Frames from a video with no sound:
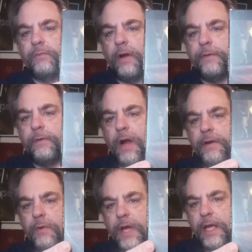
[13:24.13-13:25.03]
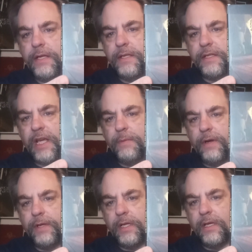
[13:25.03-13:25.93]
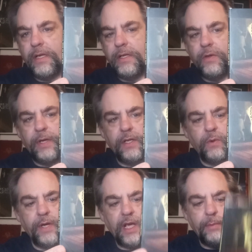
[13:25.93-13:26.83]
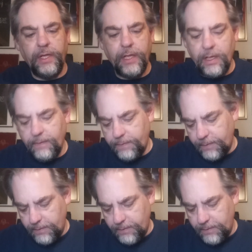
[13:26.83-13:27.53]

Rough and Rowdy Ways. This came out in 2020, I believe.